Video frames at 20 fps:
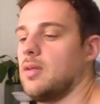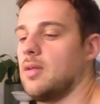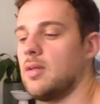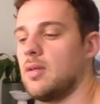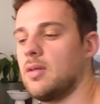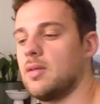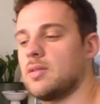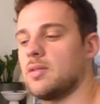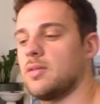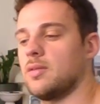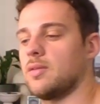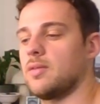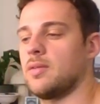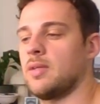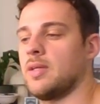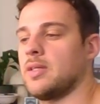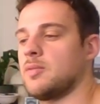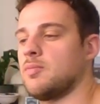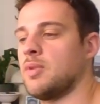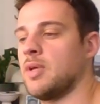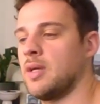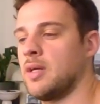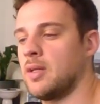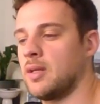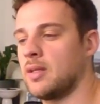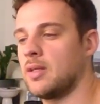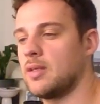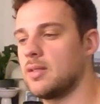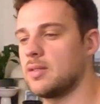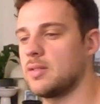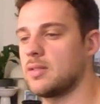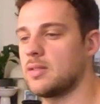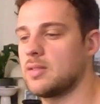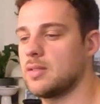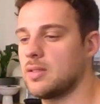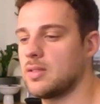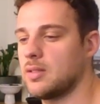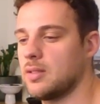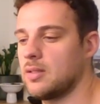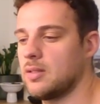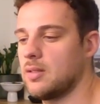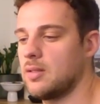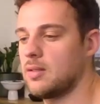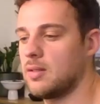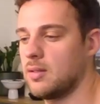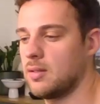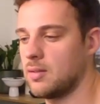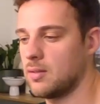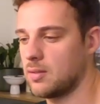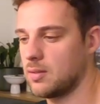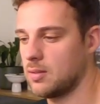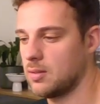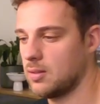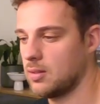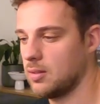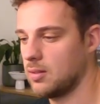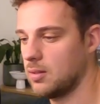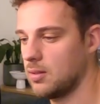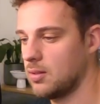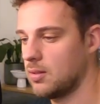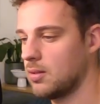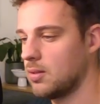It's not as bad, I guess. Okay.